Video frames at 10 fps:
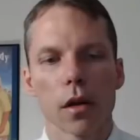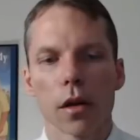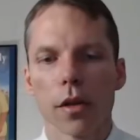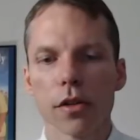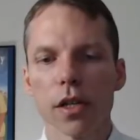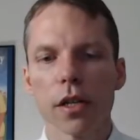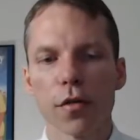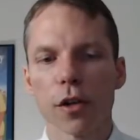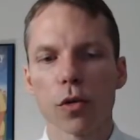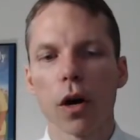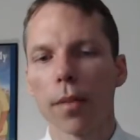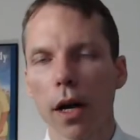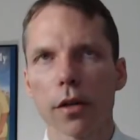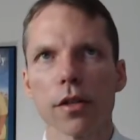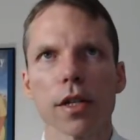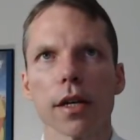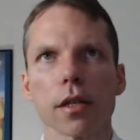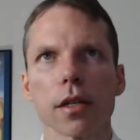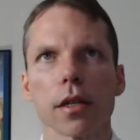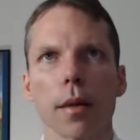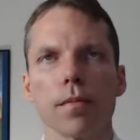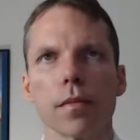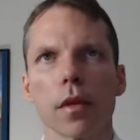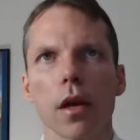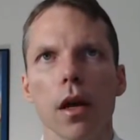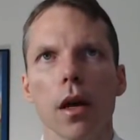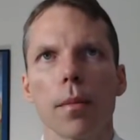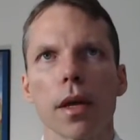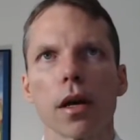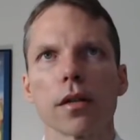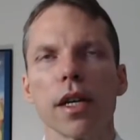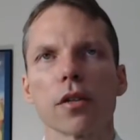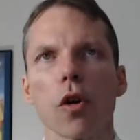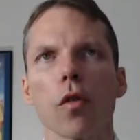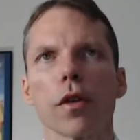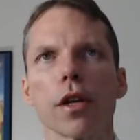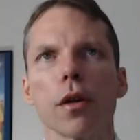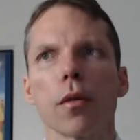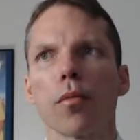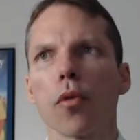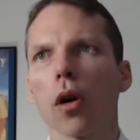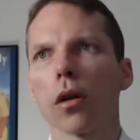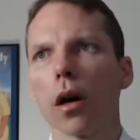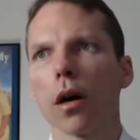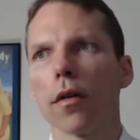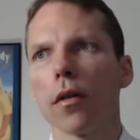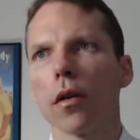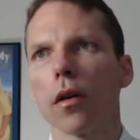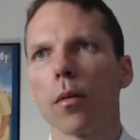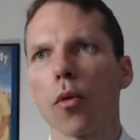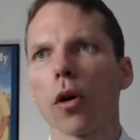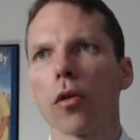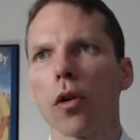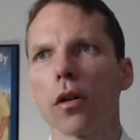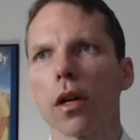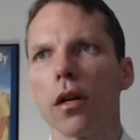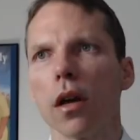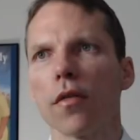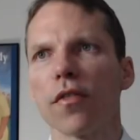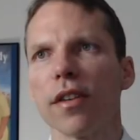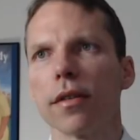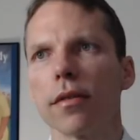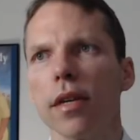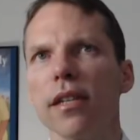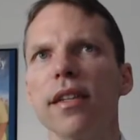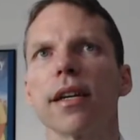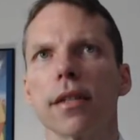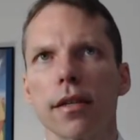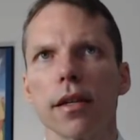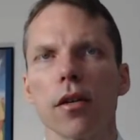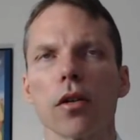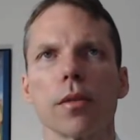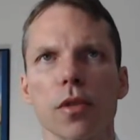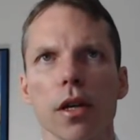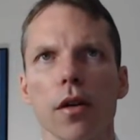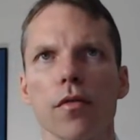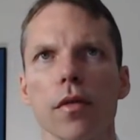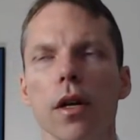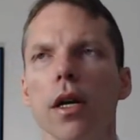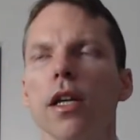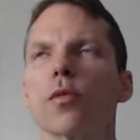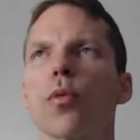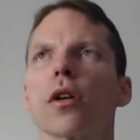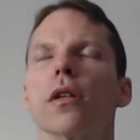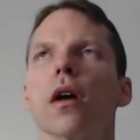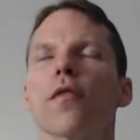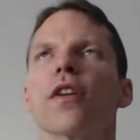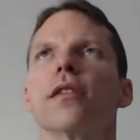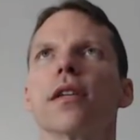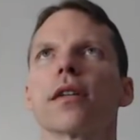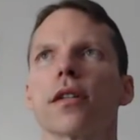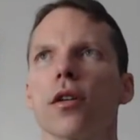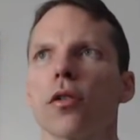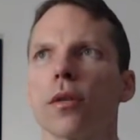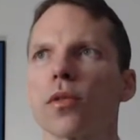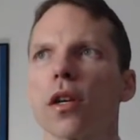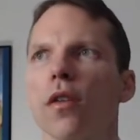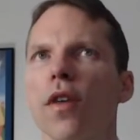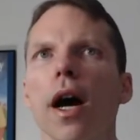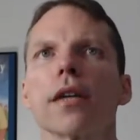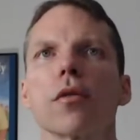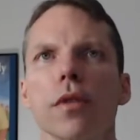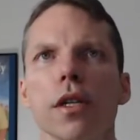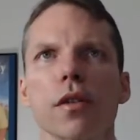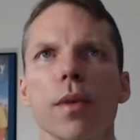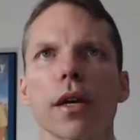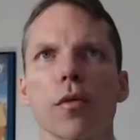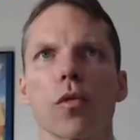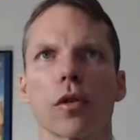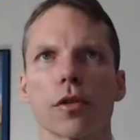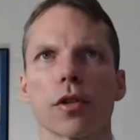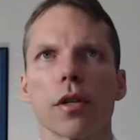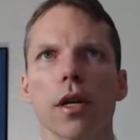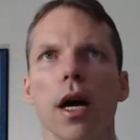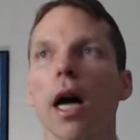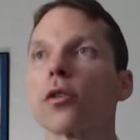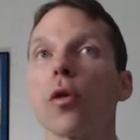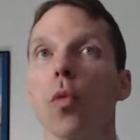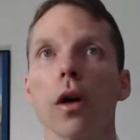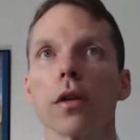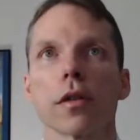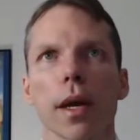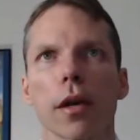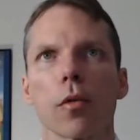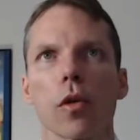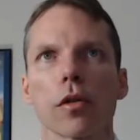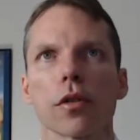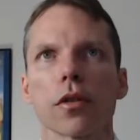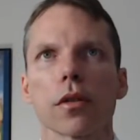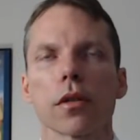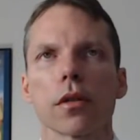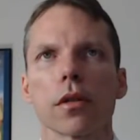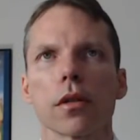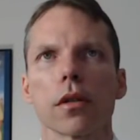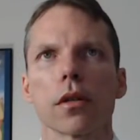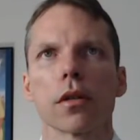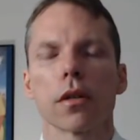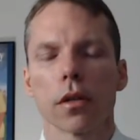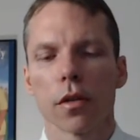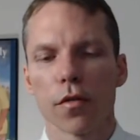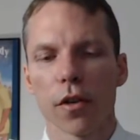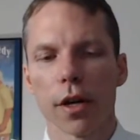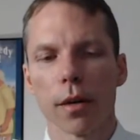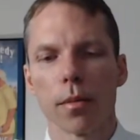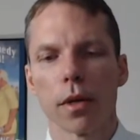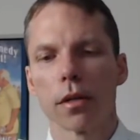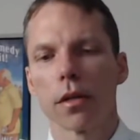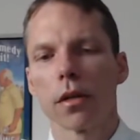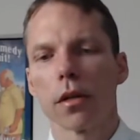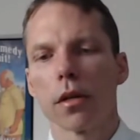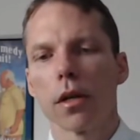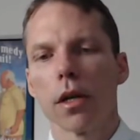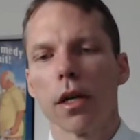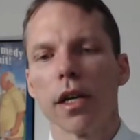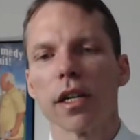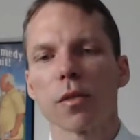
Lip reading: there's an individual, I'm not going to say his name, because he has already brought on enough indignity on himself. He's brought enough indignity on himself. I don't need to make it worse. I don't want to make it worse for him. He has